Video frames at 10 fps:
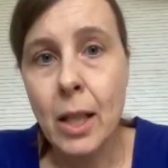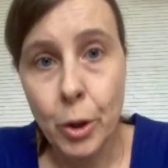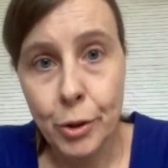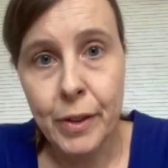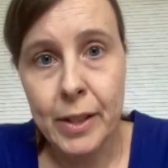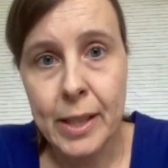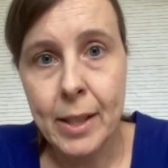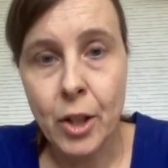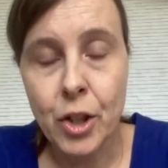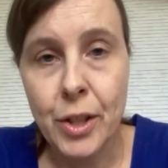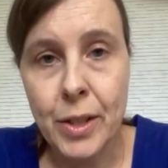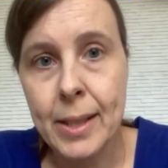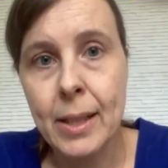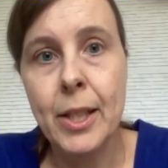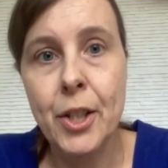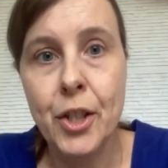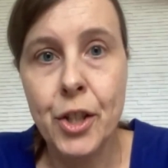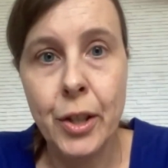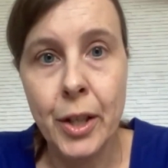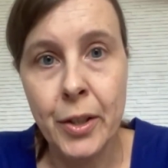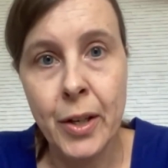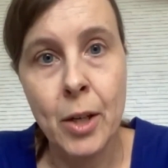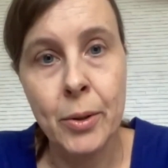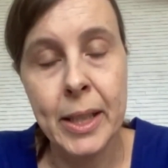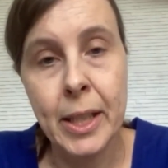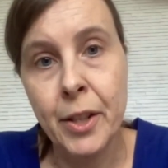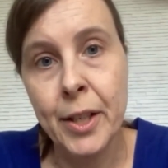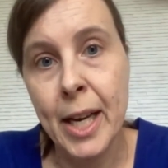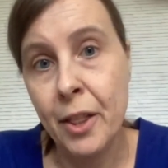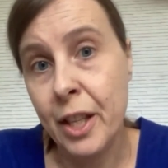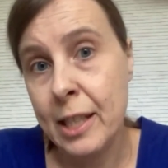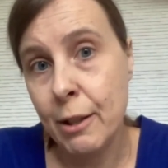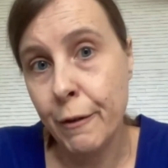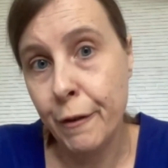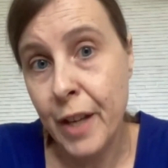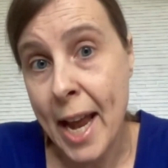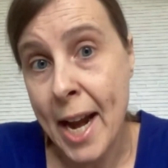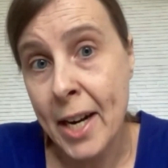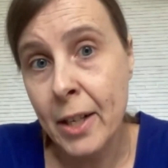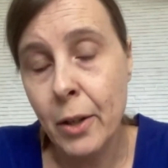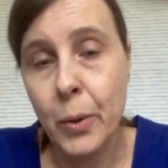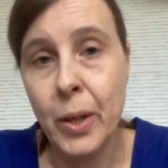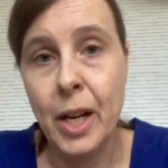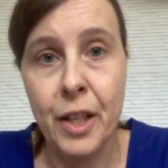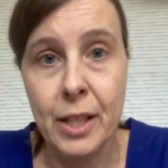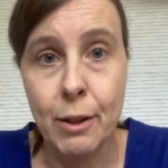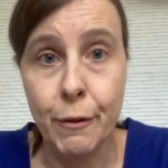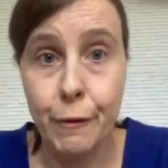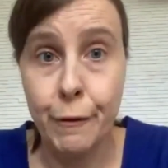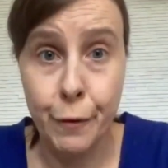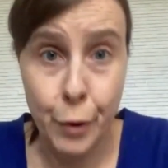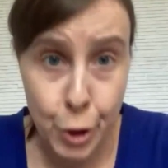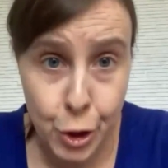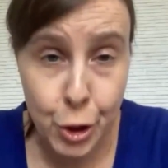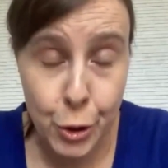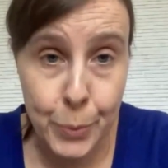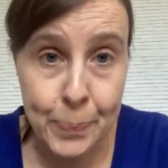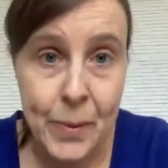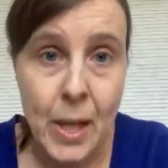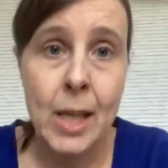A lot of the discussions in the literature around either ethics of care or ethics of virtue.